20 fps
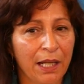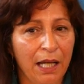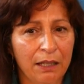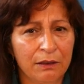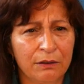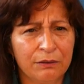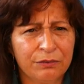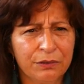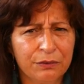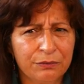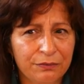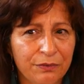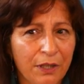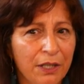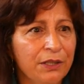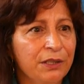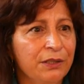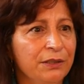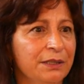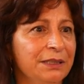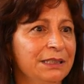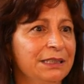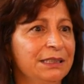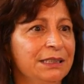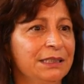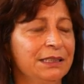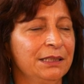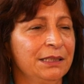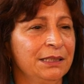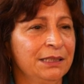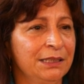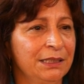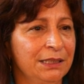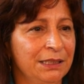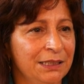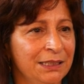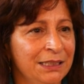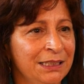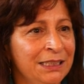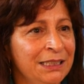And I feel focused.
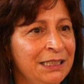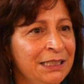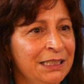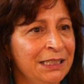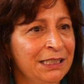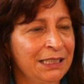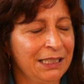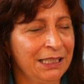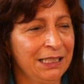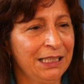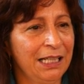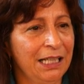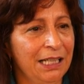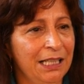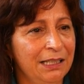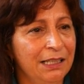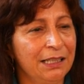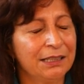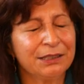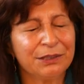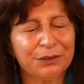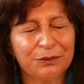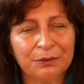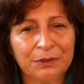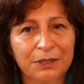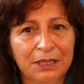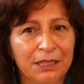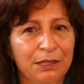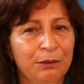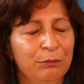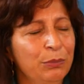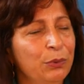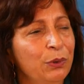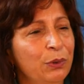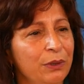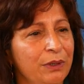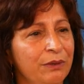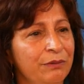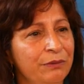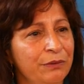And that's really
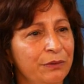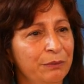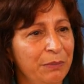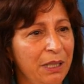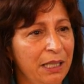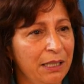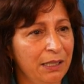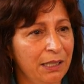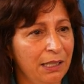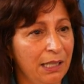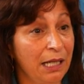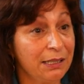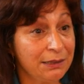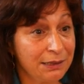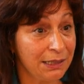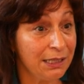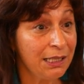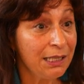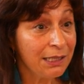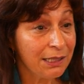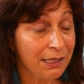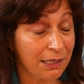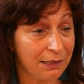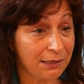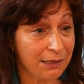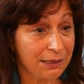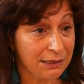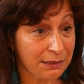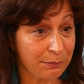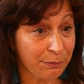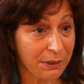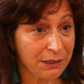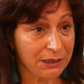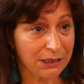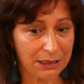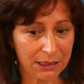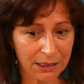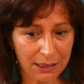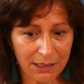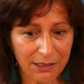important for me. As a healer
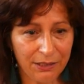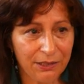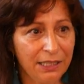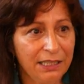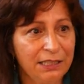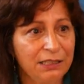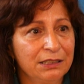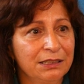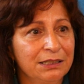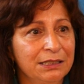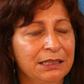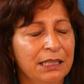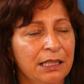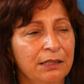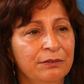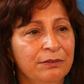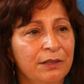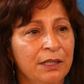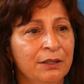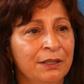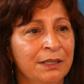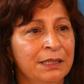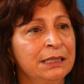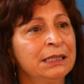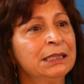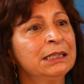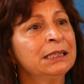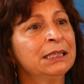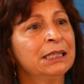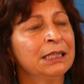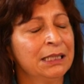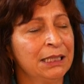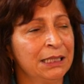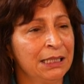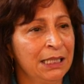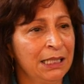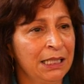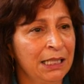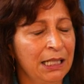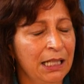especially, you need to stay focused.
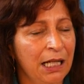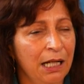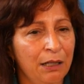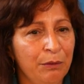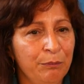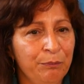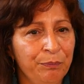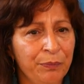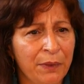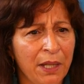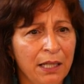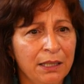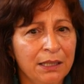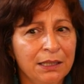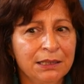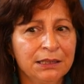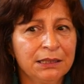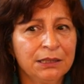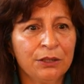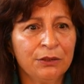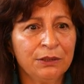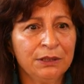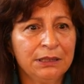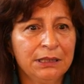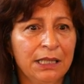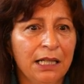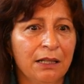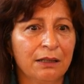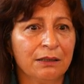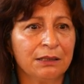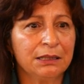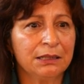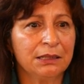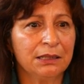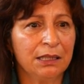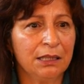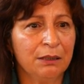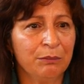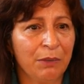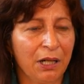And there's no doubt
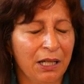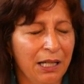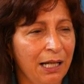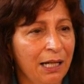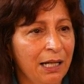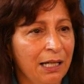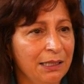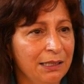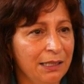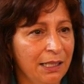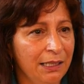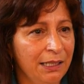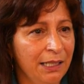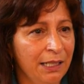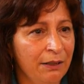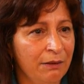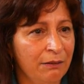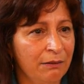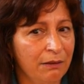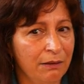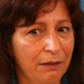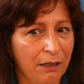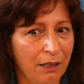in my heart that now